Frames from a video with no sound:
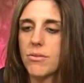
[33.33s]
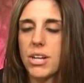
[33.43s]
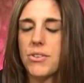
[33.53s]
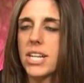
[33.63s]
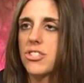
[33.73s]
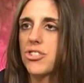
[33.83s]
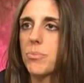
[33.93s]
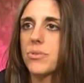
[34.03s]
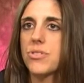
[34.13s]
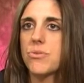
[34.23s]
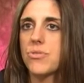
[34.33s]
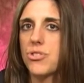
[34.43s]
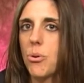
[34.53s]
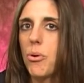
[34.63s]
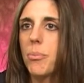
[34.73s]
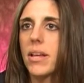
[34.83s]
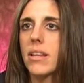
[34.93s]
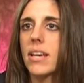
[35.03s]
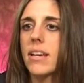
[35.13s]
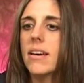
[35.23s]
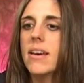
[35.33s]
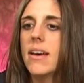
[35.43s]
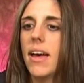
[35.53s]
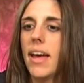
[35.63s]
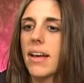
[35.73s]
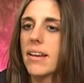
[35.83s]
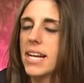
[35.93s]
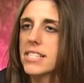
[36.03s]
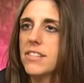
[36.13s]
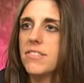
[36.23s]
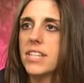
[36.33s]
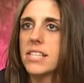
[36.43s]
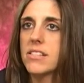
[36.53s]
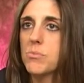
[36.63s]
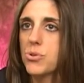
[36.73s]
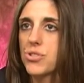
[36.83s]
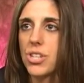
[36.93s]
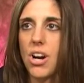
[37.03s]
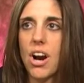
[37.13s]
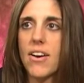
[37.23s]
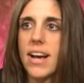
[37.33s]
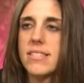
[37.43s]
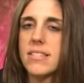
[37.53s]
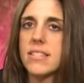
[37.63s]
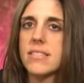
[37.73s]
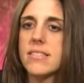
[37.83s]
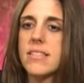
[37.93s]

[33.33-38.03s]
recreational pursuits, snowmobiling, and ATVs, moose-to-car accidents.